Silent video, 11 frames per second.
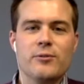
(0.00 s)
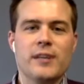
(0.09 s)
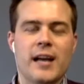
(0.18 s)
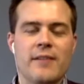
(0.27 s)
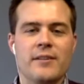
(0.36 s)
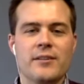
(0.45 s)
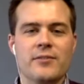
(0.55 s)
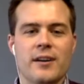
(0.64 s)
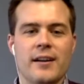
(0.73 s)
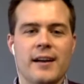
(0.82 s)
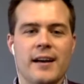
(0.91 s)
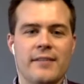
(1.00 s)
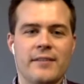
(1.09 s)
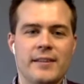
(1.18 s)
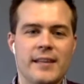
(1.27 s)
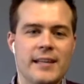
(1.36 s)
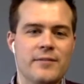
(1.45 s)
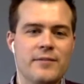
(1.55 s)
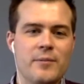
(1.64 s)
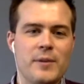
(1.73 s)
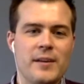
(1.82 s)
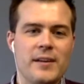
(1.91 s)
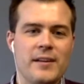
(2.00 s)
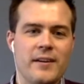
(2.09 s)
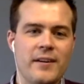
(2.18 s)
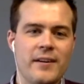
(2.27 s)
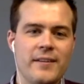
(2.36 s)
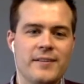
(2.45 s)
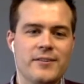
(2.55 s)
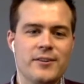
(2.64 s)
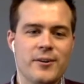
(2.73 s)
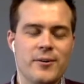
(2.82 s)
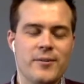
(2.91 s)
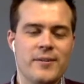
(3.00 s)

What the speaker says: Ivan Estrada. Ivan, thanks for being on the show.